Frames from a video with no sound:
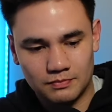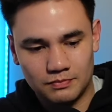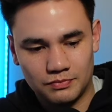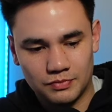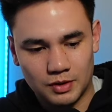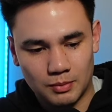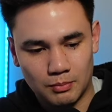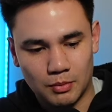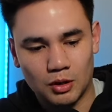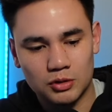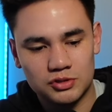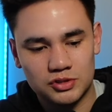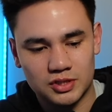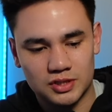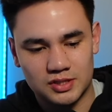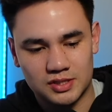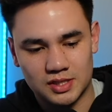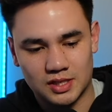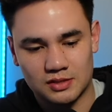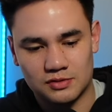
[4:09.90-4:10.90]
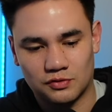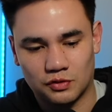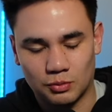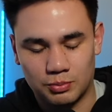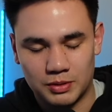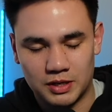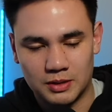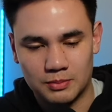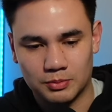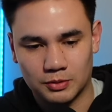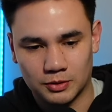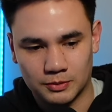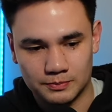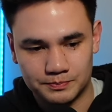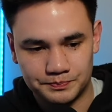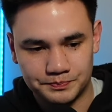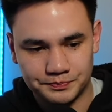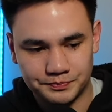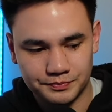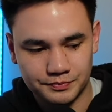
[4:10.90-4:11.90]
the most successful people,
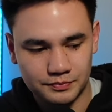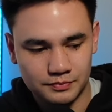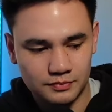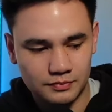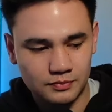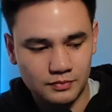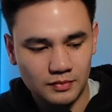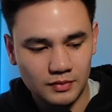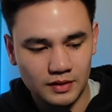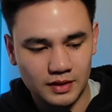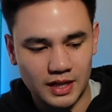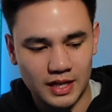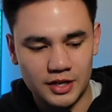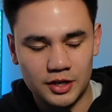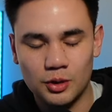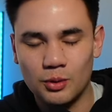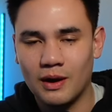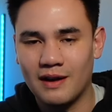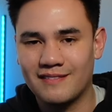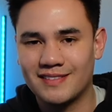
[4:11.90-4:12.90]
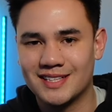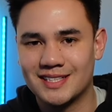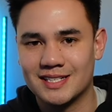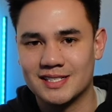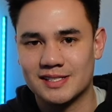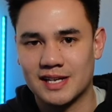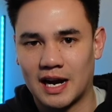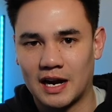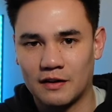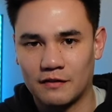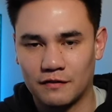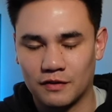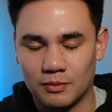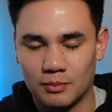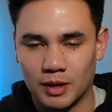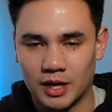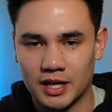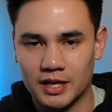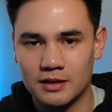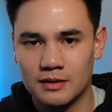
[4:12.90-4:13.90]
they do have a desire for
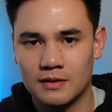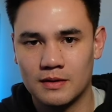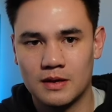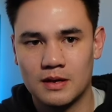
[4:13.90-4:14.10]
money,